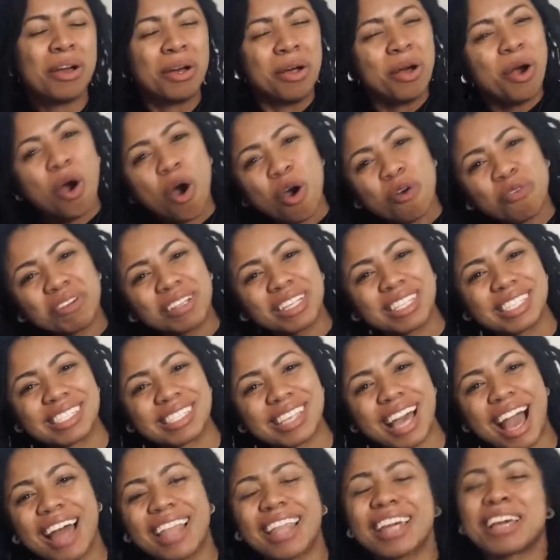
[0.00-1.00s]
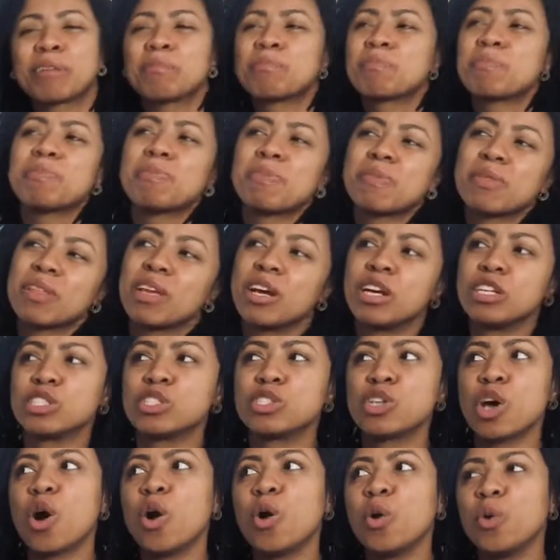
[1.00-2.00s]
over the side. Like,
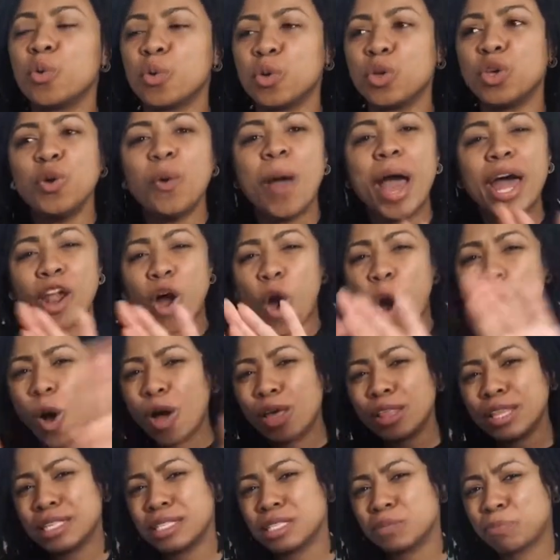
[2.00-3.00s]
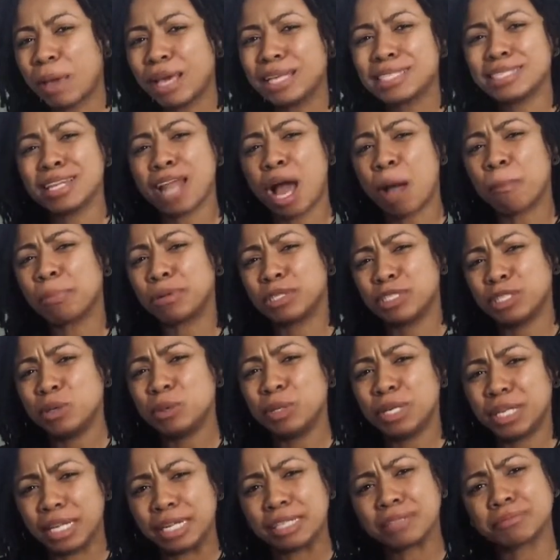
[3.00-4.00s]
so you had all this space and
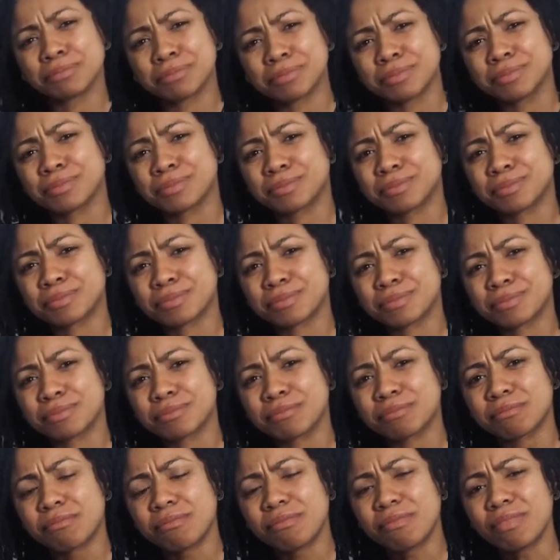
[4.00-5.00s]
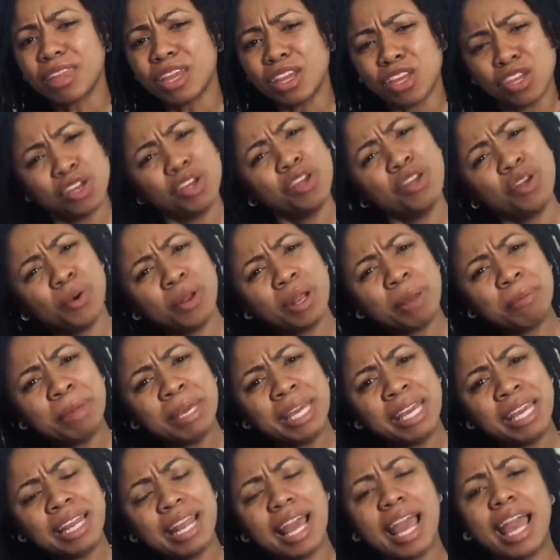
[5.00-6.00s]
opportunity, you know what I
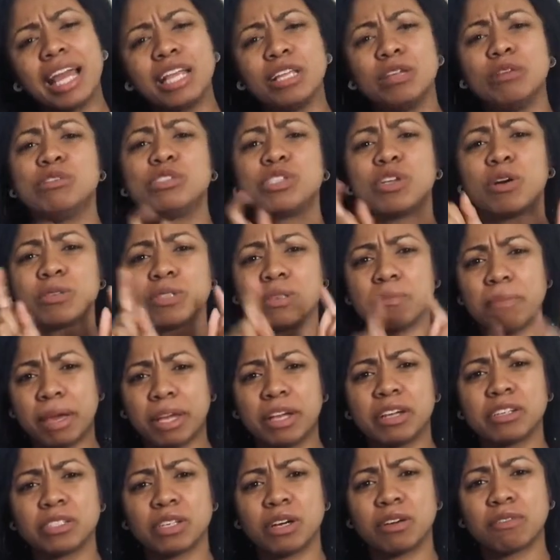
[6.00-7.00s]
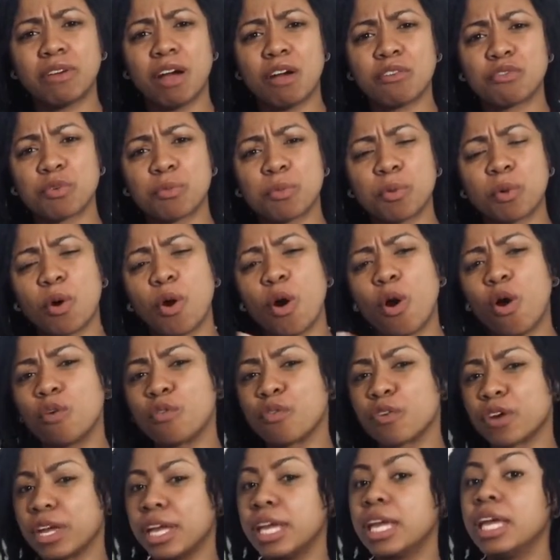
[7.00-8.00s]
mean? And you chose to make yourself comfortable
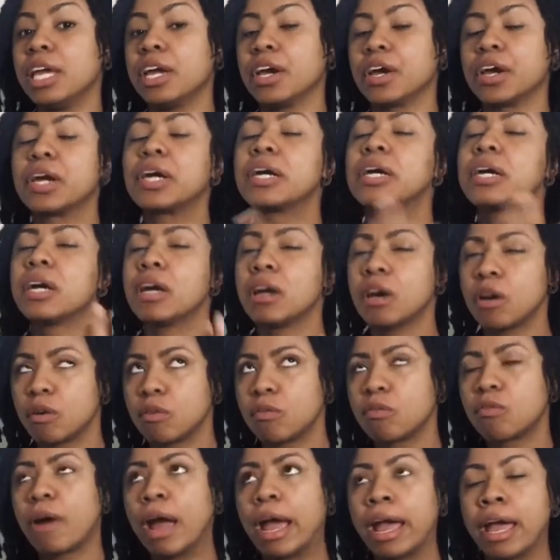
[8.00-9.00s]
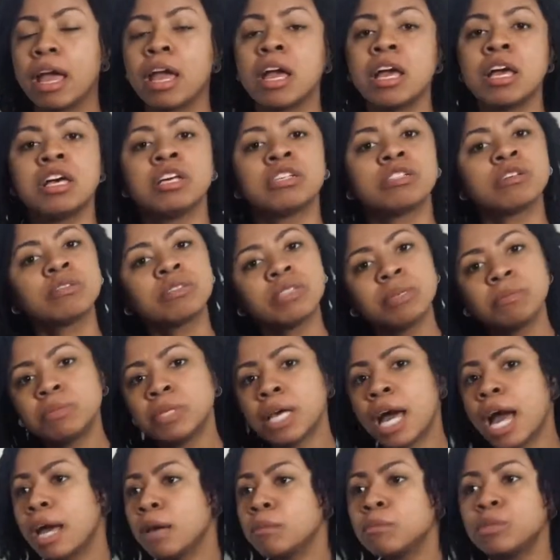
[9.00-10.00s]
over here, right? So
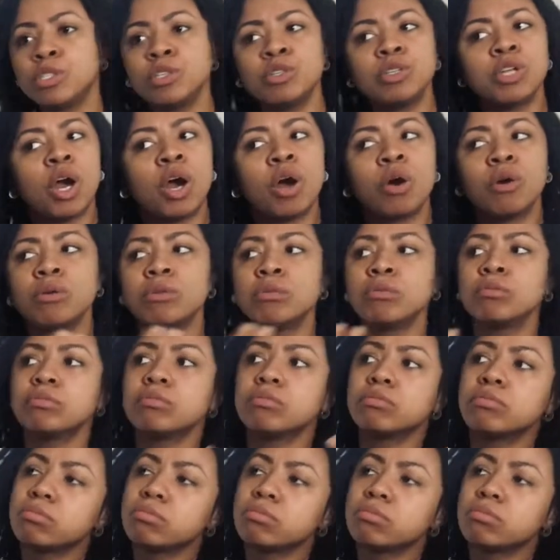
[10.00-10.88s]
sometimes, you know,